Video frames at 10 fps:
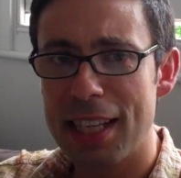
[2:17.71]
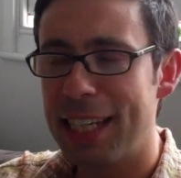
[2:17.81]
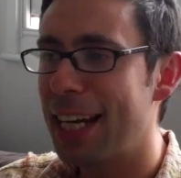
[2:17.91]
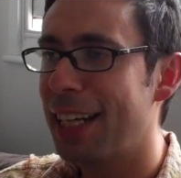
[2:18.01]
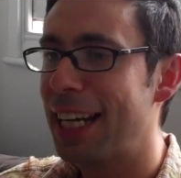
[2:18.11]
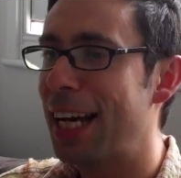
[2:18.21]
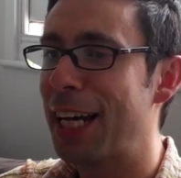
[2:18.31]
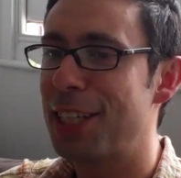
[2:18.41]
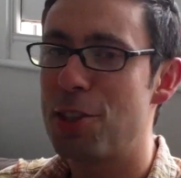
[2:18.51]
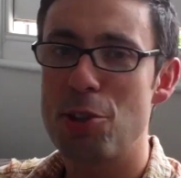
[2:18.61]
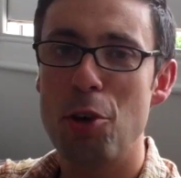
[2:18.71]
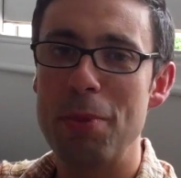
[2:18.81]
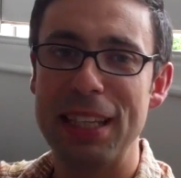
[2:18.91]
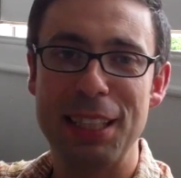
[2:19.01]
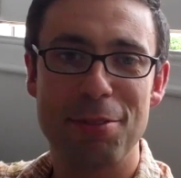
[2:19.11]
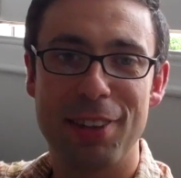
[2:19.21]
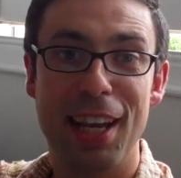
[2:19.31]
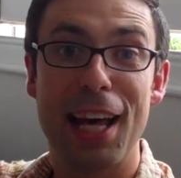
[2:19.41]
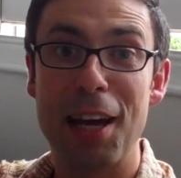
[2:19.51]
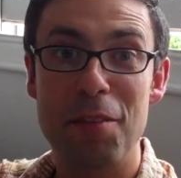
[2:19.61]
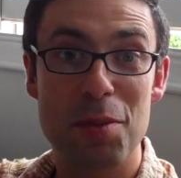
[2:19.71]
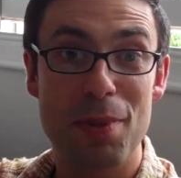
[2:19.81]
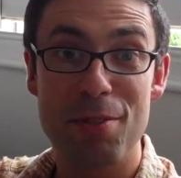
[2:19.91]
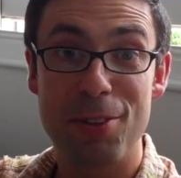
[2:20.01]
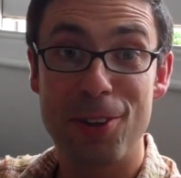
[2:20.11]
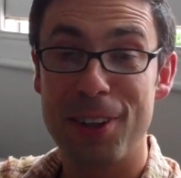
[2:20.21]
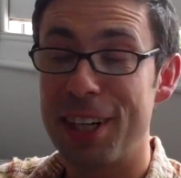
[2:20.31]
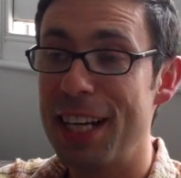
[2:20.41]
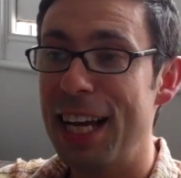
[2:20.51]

and he had had so many different lives before.